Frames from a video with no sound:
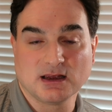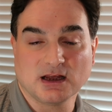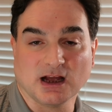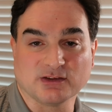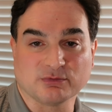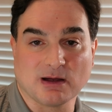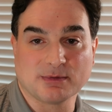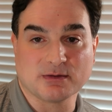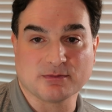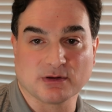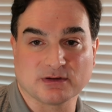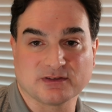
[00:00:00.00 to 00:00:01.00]
as web
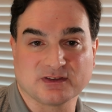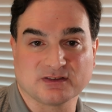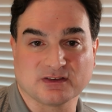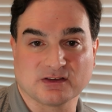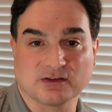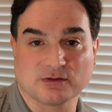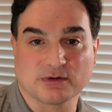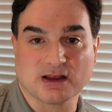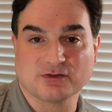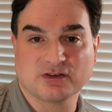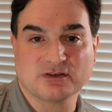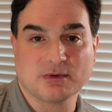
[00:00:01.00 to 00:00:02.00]
components exist to create
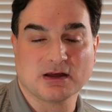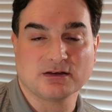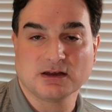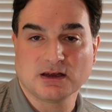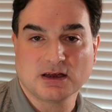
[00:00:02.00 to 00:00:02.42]
just about